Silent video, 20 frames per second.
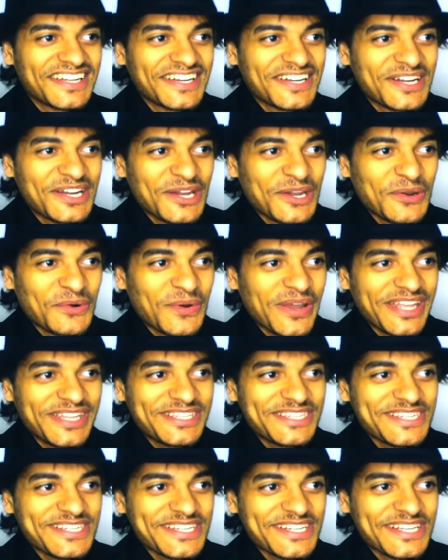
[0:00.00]

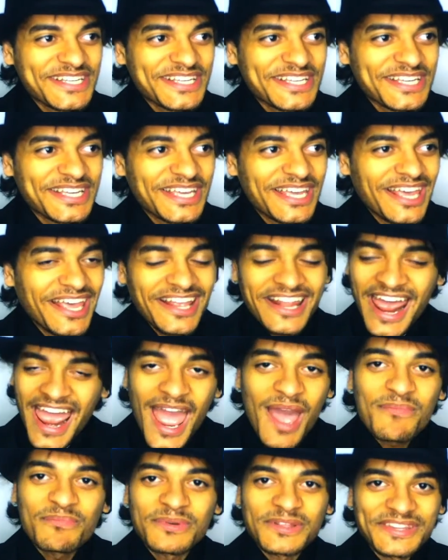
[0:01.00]
which it
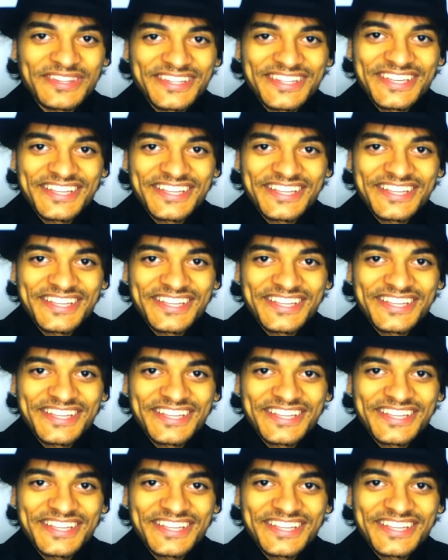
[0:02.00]
happened.